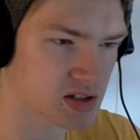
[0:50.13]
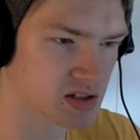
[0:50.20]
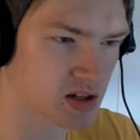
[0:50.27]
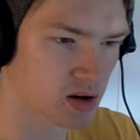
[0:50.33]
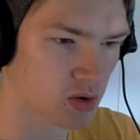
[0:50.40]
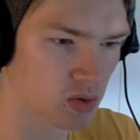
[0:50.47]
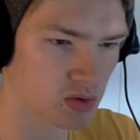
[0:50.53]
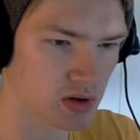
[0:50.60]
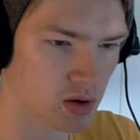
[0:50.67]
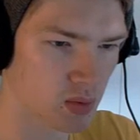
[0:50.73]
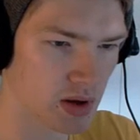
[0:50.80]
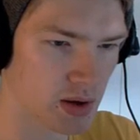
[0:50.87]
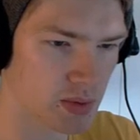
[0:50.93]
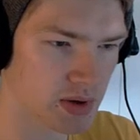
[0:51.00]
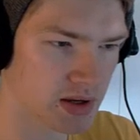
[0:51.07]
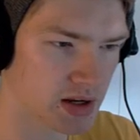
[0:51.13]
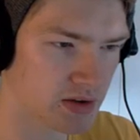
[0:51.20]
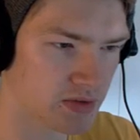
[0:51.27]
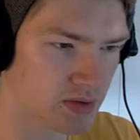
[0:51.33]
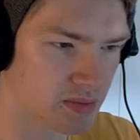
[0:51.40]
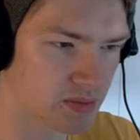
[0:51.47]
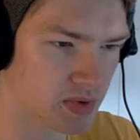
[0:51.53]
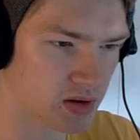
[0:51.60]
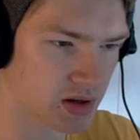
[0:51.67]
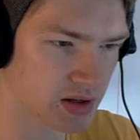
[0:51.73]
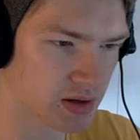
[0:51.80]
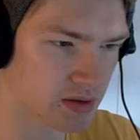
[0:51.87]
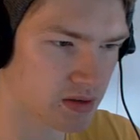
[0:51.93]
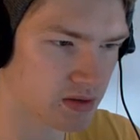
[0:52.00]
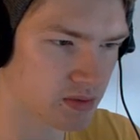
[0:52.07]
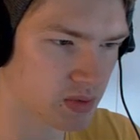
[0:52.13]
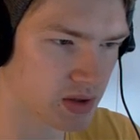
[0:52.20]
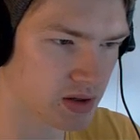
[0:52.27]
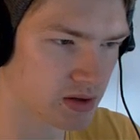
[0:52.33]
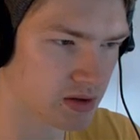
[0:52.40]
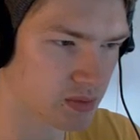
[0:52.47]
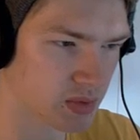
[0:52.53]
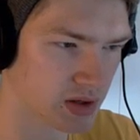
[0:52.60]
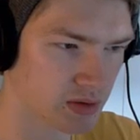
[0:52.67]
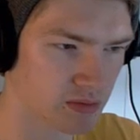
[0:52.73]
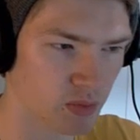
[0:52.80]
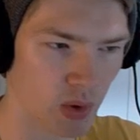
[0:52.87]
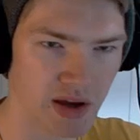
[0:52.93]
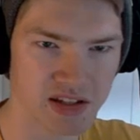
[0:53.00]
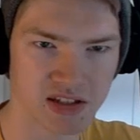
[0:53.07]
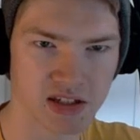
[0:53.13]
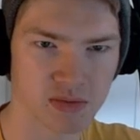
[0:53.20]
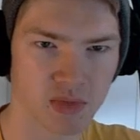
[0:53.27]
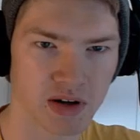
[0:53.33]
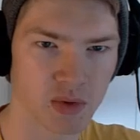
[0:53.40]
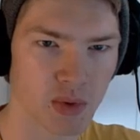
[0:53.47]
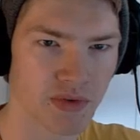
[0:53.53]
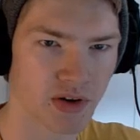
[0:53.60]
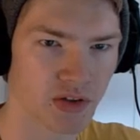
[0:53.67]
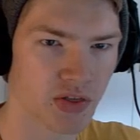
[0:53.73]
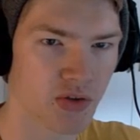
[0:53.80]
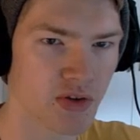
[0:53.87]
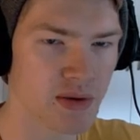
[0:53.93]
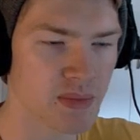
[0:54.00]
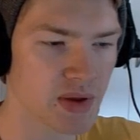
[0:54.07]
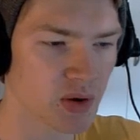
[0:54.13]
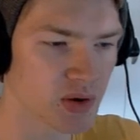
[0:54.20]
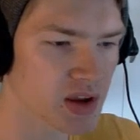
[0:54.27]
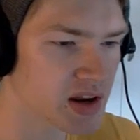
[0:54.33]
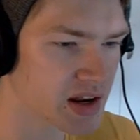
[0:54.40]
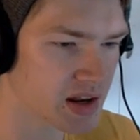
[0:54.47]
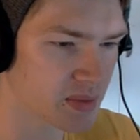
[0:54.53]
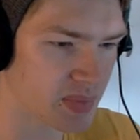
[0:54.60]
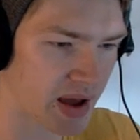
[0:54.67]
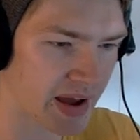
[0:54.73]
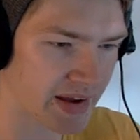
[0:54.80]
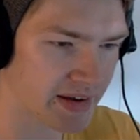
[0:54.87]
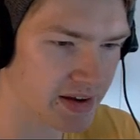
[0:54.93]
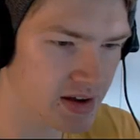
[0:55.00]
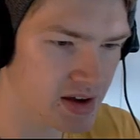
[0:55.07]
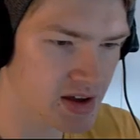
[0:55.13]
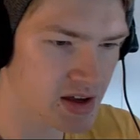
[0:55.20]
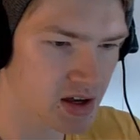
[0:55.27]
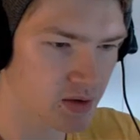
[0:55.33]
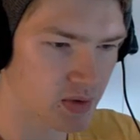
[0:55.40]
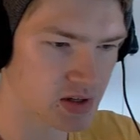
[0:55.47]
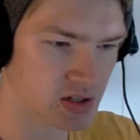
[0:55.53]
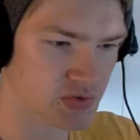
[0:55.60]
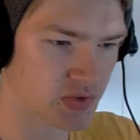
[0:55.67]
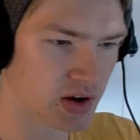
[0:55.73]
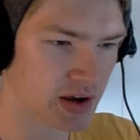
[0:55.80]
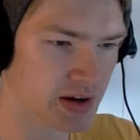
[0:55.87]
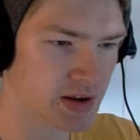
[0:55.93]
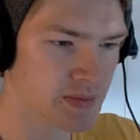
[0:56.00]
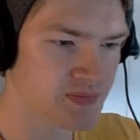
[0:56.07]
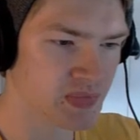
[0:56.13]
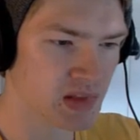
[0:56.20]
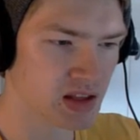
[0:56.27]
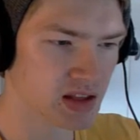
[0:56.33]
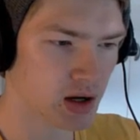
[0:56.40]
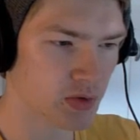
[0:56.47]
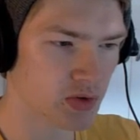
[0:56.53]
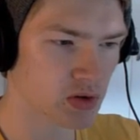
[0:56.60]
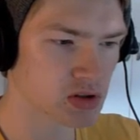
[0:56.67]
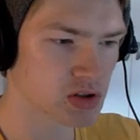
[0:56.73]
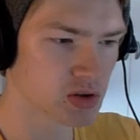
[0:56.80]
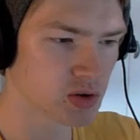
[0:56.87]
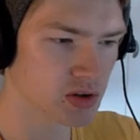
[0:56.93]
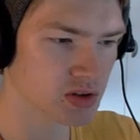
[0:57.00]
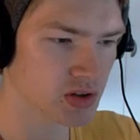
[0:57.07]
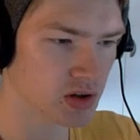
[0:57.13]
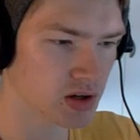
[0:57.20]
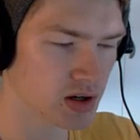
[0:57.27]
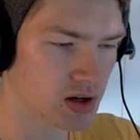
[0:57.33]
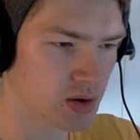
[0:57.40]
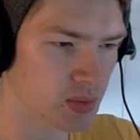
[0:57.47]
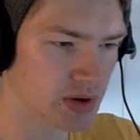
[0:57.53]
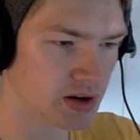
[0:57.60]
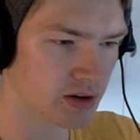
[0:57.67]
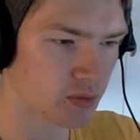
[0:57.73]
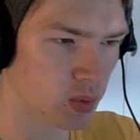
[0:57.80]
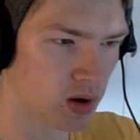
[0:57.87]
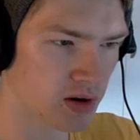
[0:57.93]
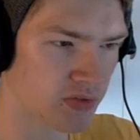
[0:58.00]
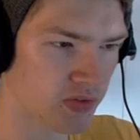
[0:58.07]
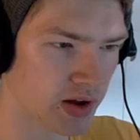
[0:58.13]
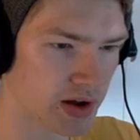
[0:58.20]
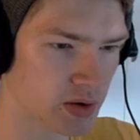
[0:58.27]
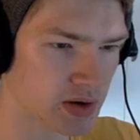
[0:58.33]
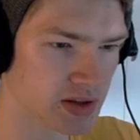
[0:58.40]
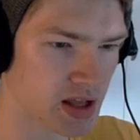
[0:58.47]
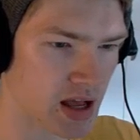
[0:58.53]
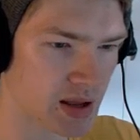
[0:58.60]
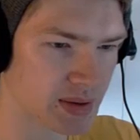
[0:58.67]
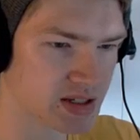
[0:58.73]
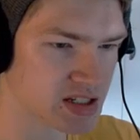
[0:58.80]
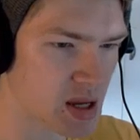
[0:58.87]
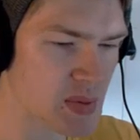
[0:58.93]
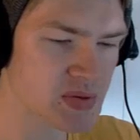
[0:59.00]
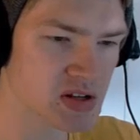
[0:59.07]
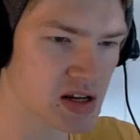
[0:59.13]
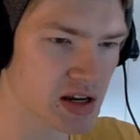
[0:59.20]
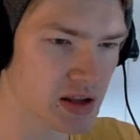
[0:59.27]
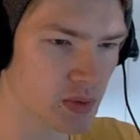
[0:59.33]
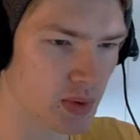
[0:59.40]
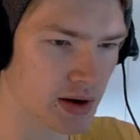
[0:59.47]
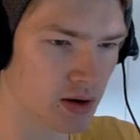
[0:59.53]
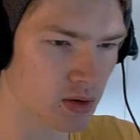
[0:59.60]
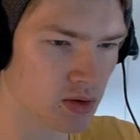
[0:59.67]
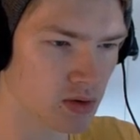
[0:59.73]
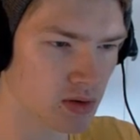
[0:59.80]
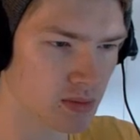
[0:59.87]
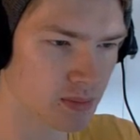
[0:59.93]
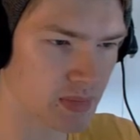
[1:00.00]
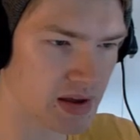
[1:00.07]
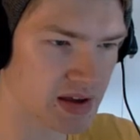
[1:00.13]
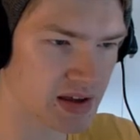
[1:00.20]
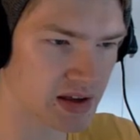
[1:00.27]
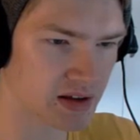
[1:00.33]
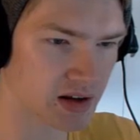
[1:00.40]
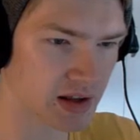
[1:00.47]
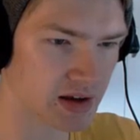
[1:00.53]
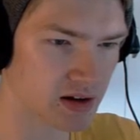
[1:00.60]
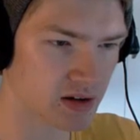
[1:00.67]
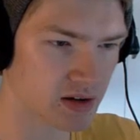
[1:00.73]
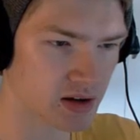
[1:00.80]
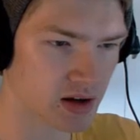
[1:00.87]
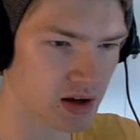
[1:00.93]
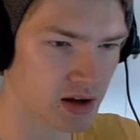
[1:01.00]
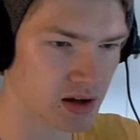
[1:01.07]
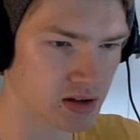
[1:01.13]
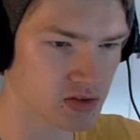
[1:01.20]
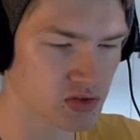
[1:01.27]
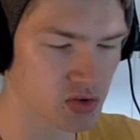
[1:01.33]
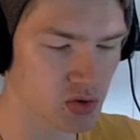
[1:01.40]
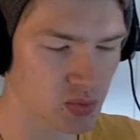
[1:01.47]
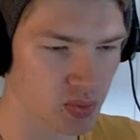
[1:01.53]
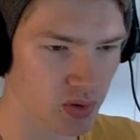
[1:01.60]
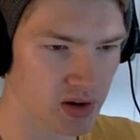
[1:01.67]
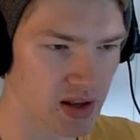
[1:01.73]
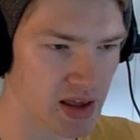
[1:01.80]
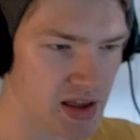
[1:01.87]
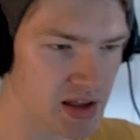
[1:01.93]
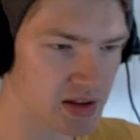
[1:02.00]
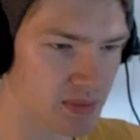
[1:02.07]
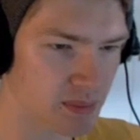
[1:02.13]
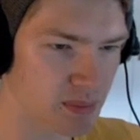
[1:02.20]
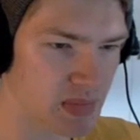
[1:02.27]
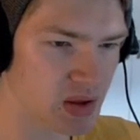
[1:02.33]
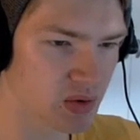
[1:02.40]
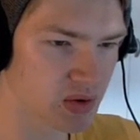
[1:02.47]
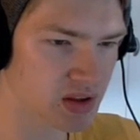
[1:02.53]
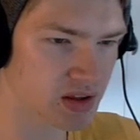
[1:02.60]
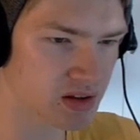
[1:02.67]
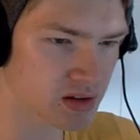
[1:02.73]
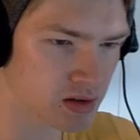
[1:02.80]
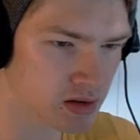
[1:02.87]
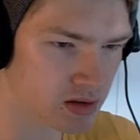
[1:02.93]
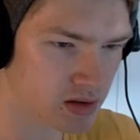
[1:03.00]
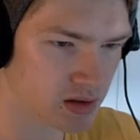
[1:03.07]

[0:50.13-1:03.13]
no way we can ever... Okay, we can waste this money. We've got 3 million in the bank, which is fine. Now, of course, we got Warfly, who did exceptionally well, making like 2.8 million.